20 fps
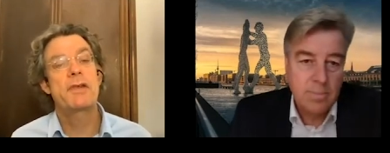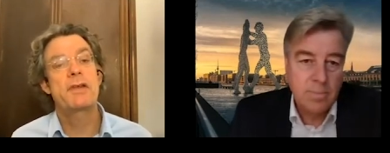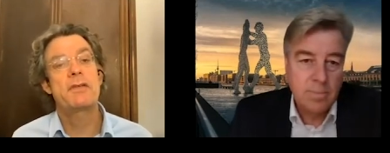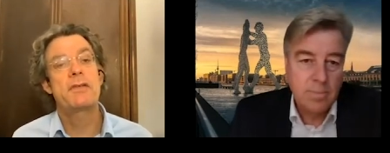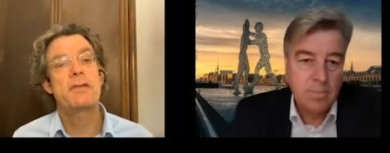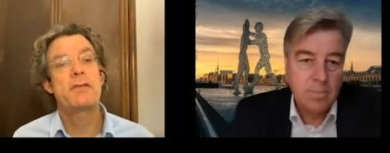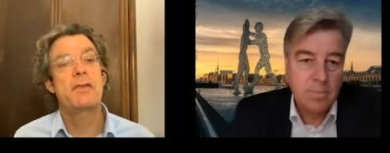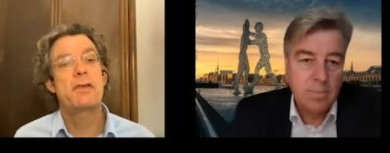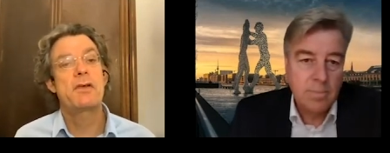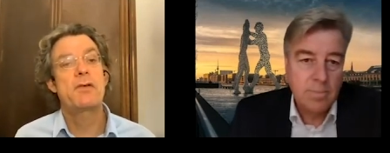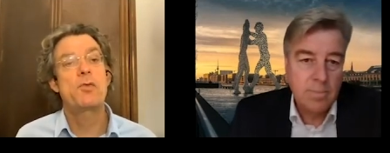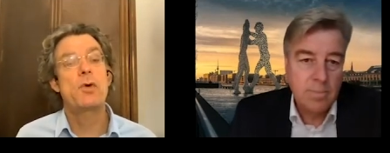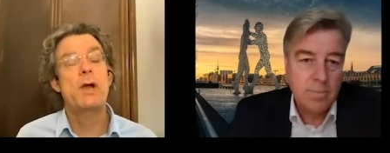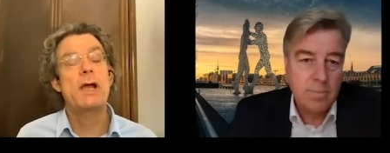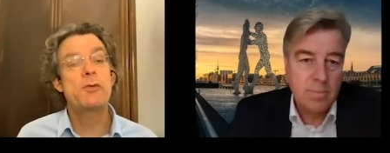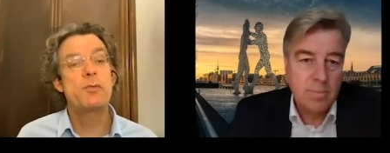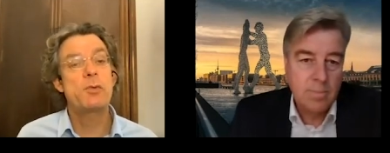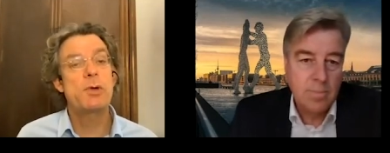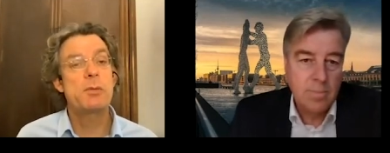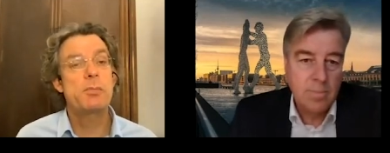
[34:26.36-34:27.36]
Speaker 1: that the
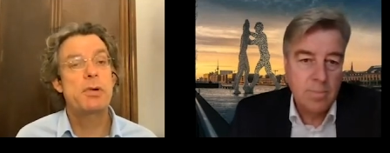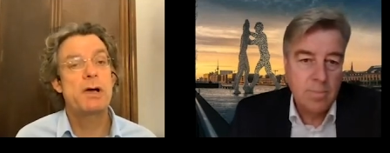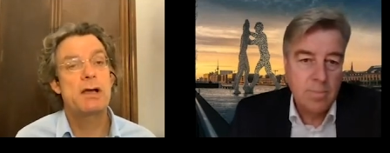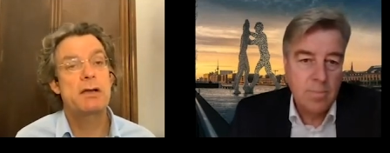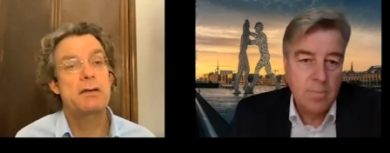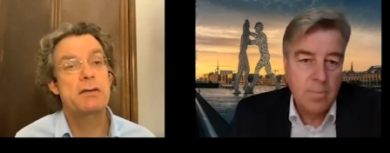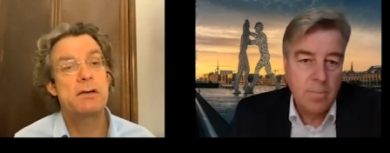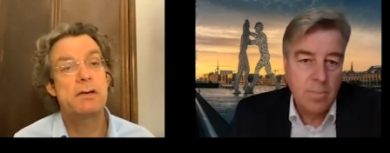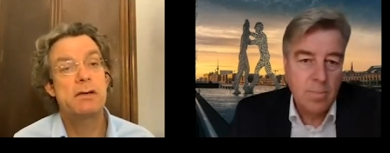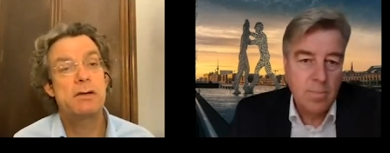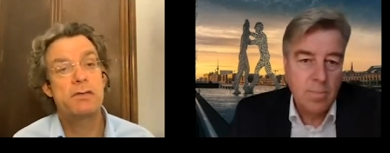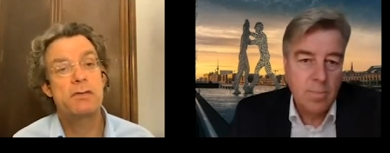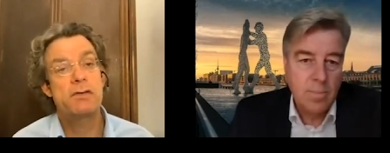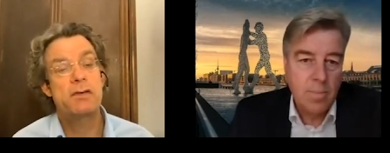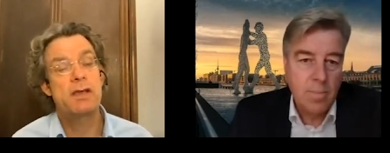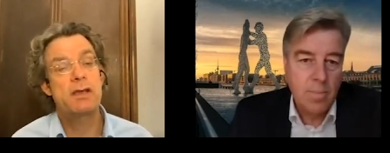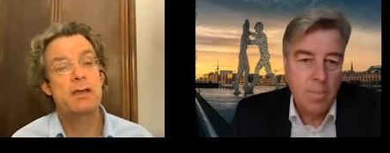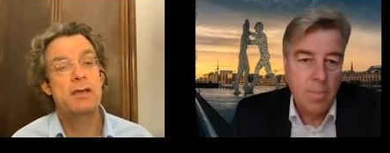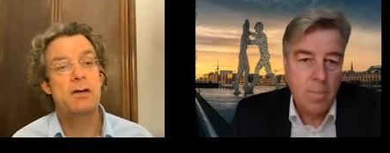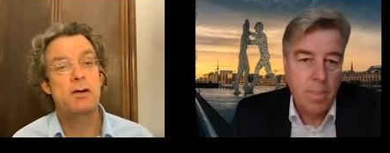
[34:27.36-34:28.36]
right wing party is
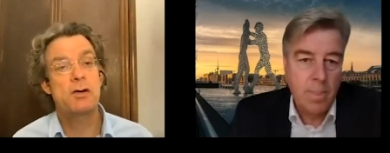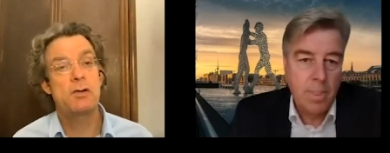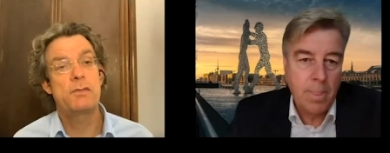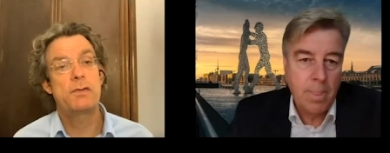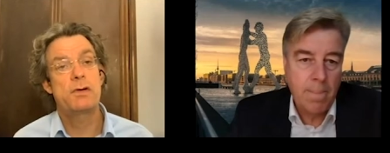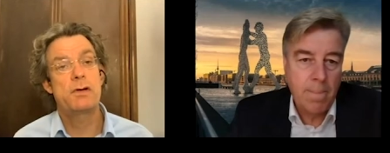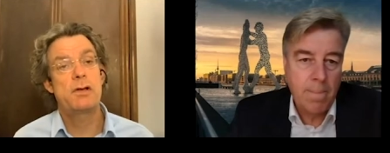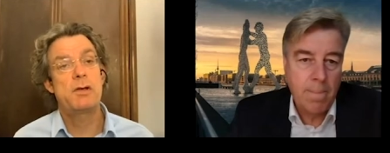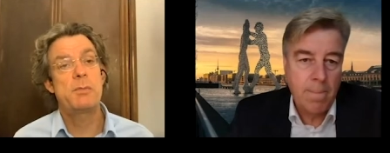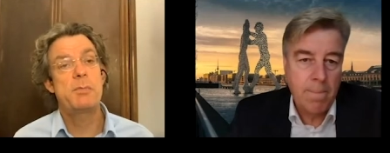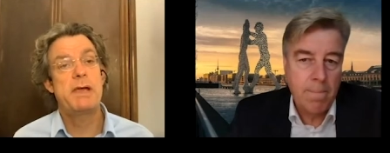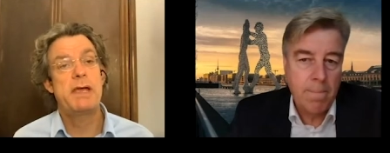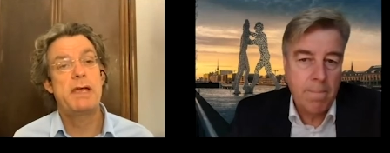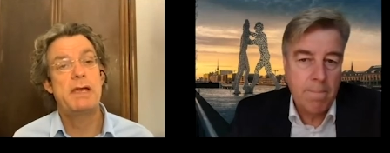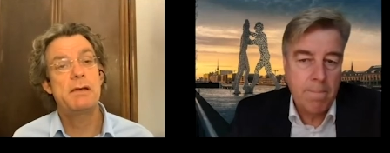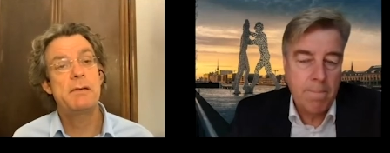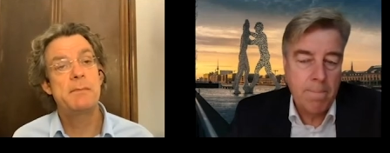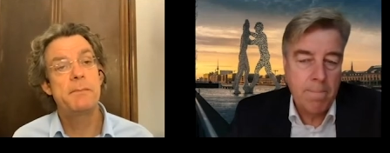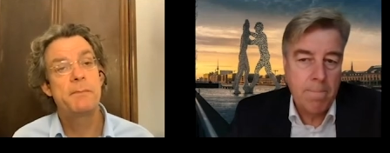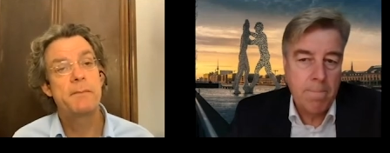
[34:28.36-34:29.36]
taking over Le
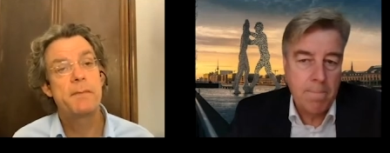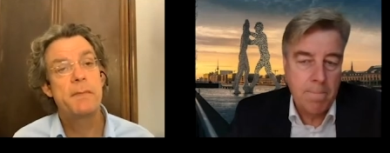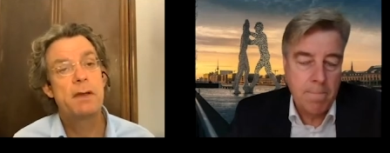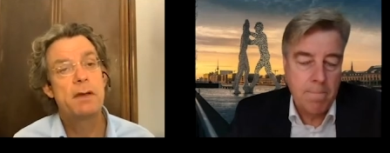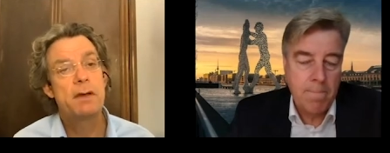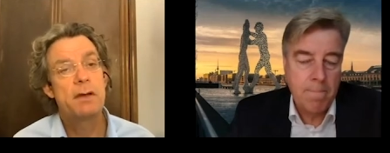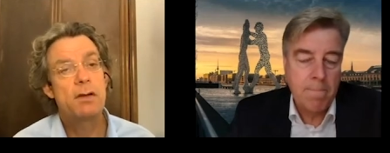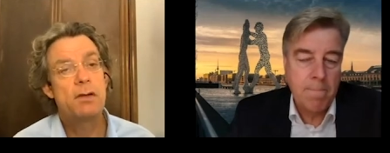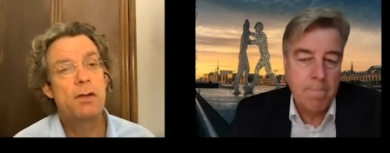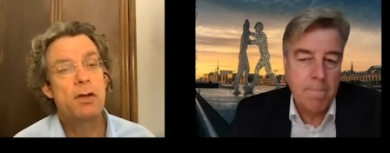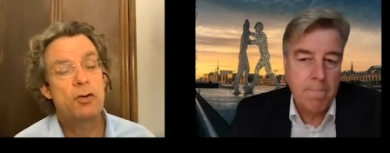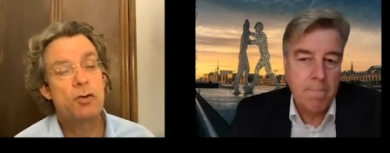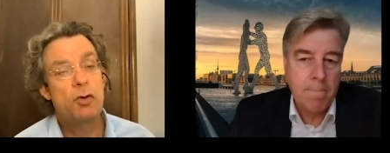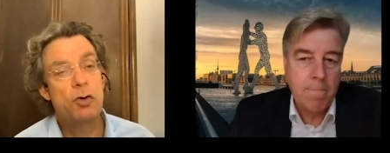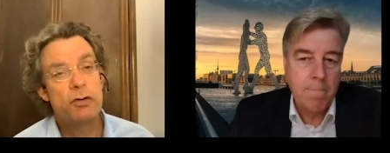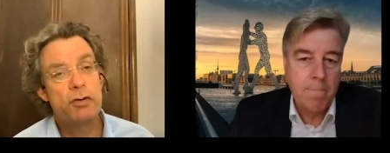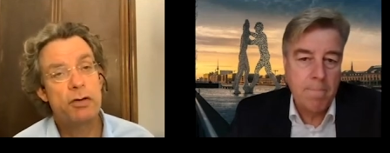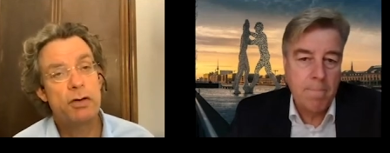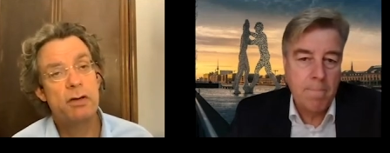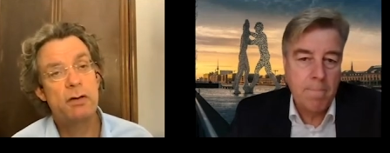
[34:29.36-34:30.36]
Pen, mm. the
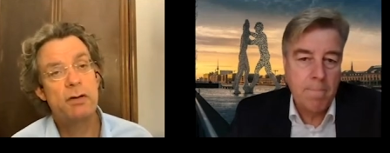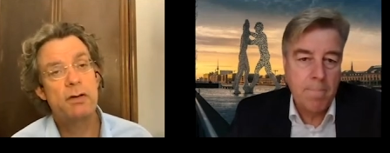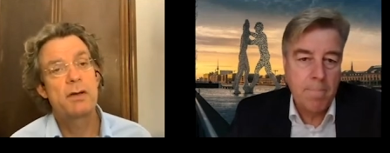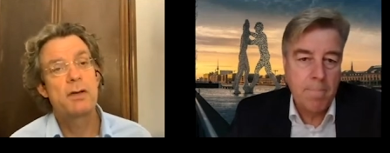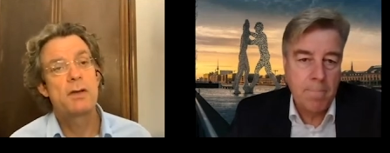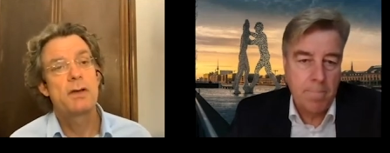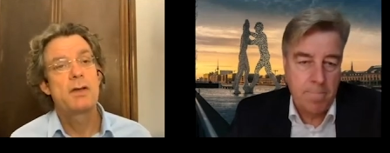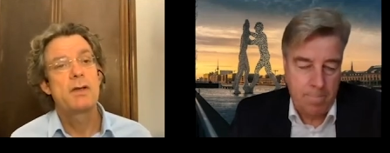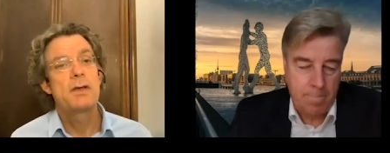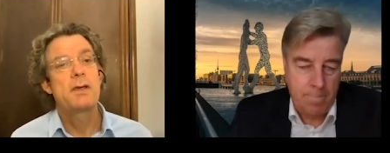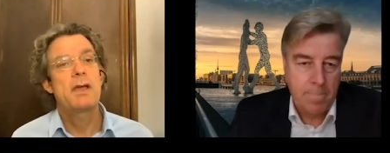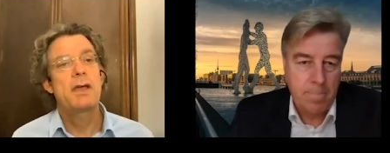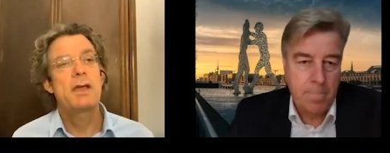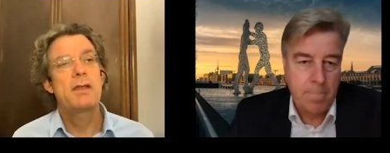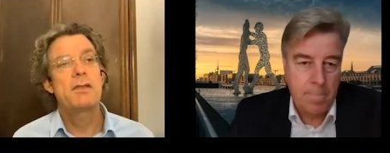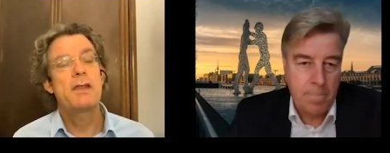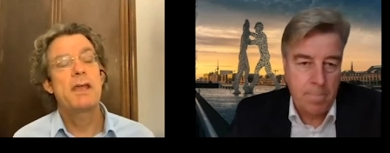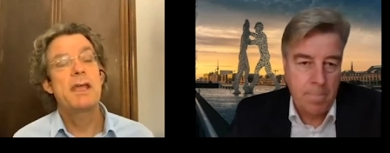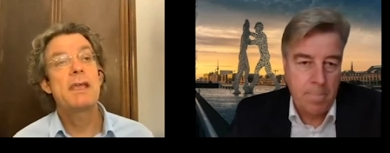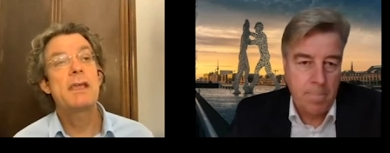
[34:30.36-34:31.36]
daughter,
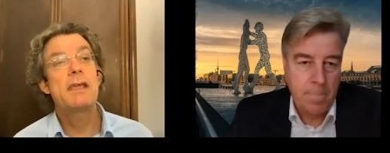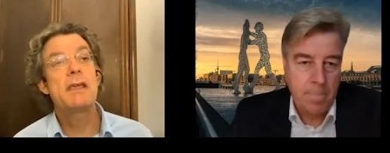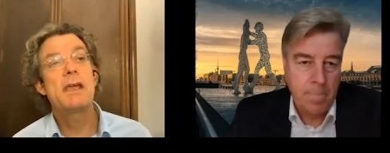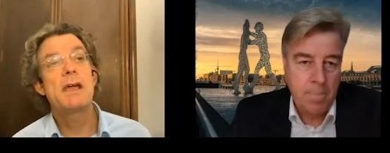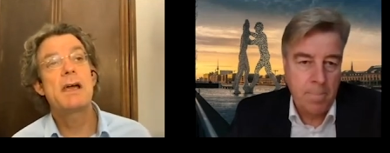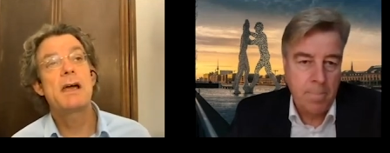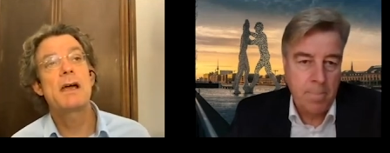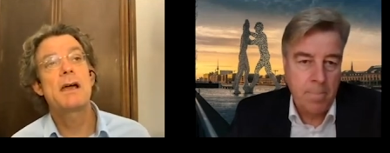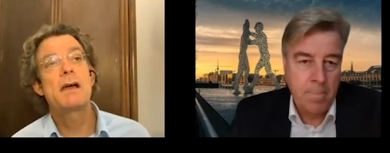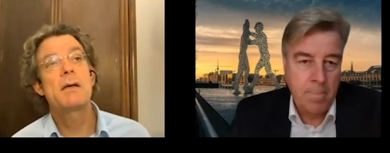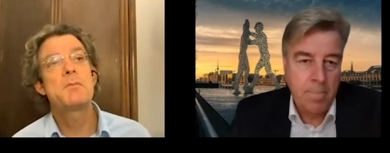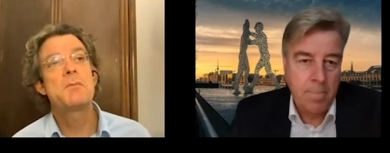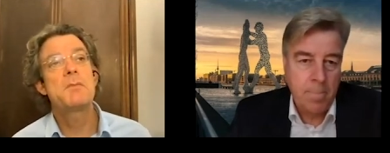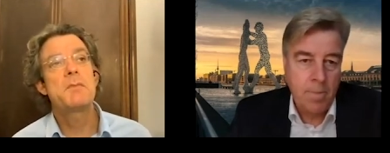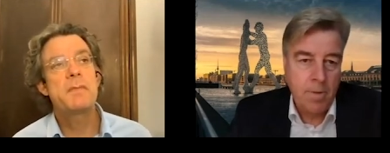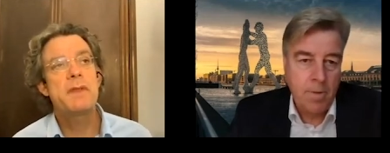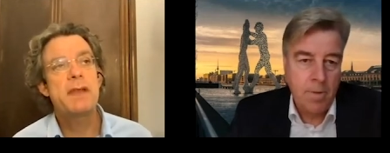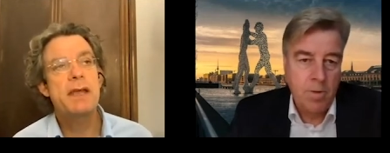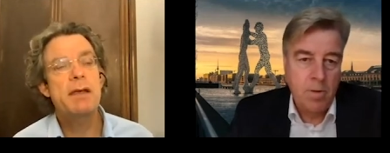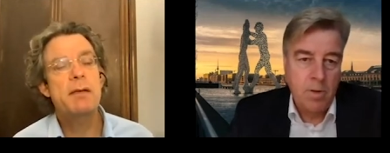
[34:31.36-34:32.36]
and they um,
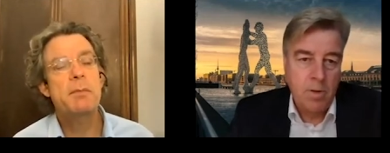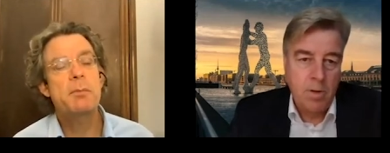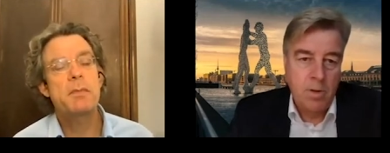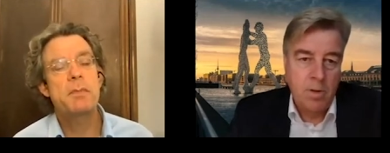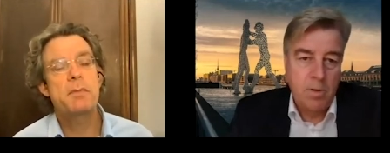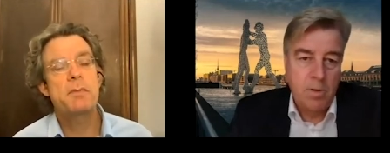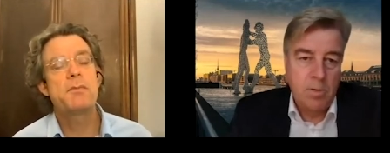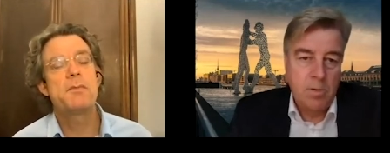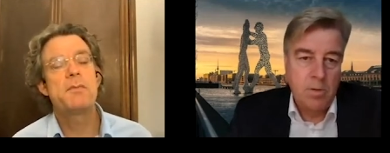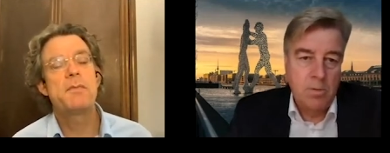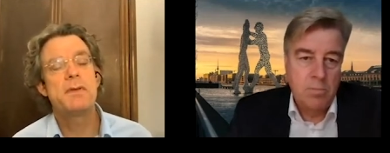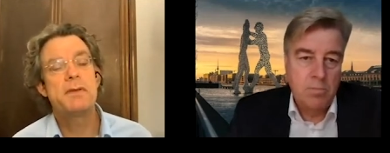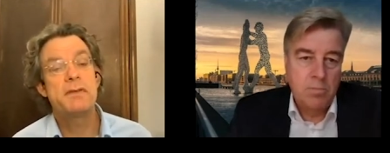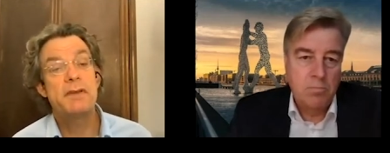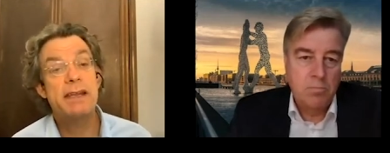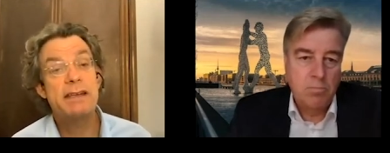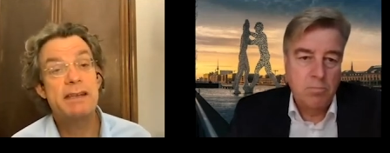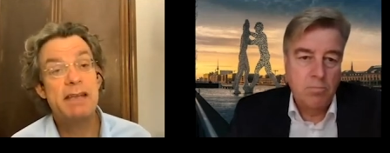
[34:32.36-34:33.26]
they they